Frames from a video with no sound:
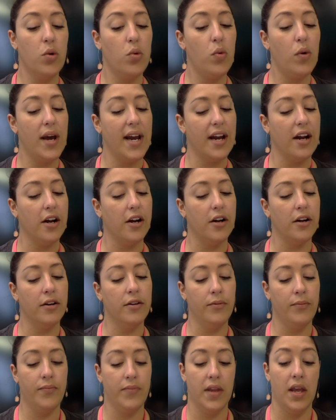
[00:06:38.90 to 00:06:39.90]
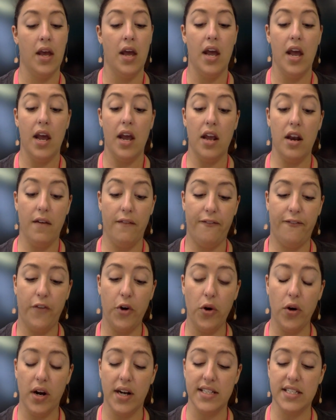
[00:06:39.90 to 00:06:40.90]
Where? In a
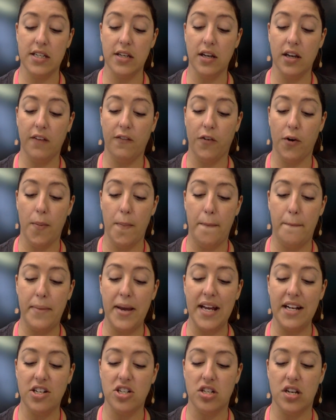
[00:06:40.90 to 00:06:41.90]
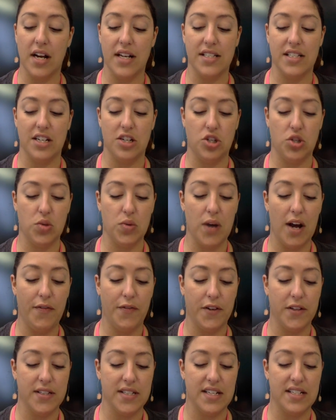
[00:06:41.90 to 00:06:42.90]
forest looking for beech nuts and
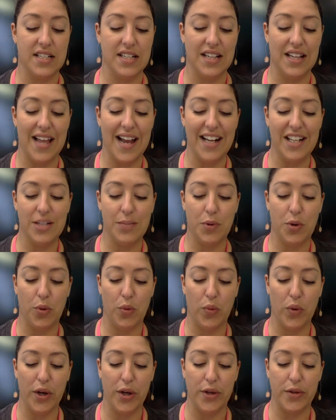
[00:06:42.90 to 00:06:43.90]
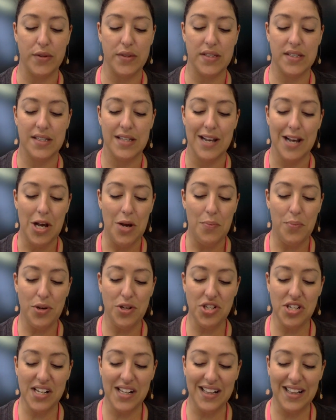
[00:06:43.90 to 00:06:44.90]
truffles and delectable roots,
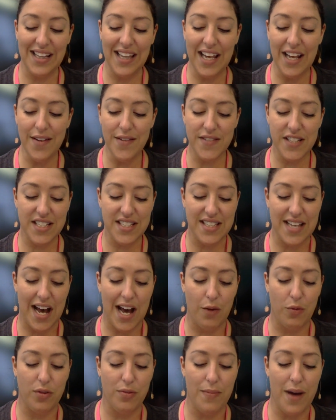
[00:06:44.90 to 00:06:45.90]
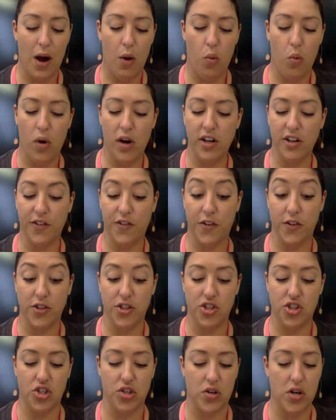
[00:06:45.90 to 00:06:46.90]
pushing leaves aside with my wonderful
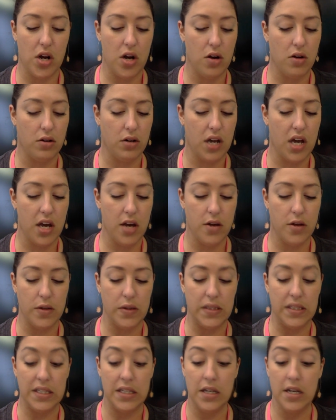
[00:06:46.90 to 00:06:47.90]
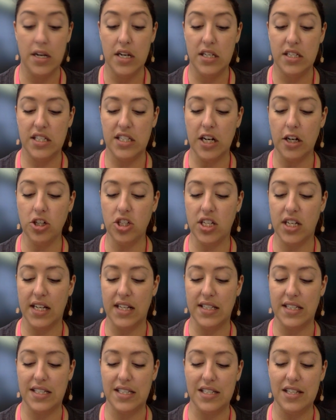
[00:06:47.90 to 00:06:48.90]
strong nose, searching
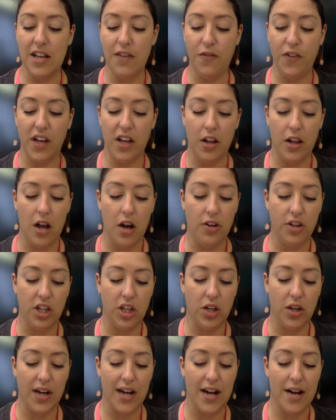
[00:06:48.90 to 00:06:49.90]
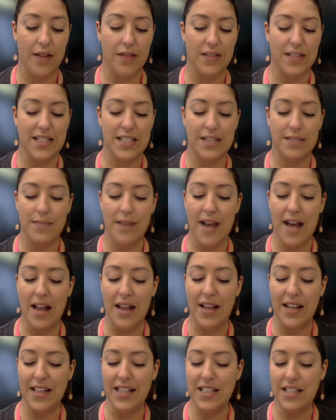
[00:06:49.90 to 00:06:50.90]
and sniffing along the ground,
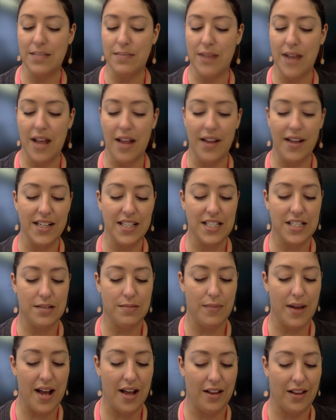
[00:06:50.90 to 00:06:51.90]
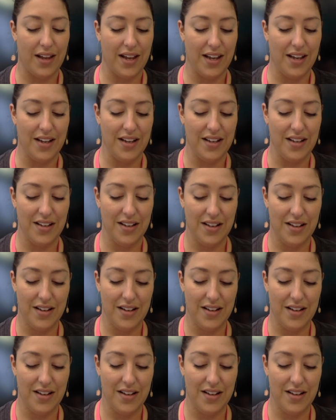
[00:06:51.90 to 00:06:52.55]
smelling, smelling, smelling.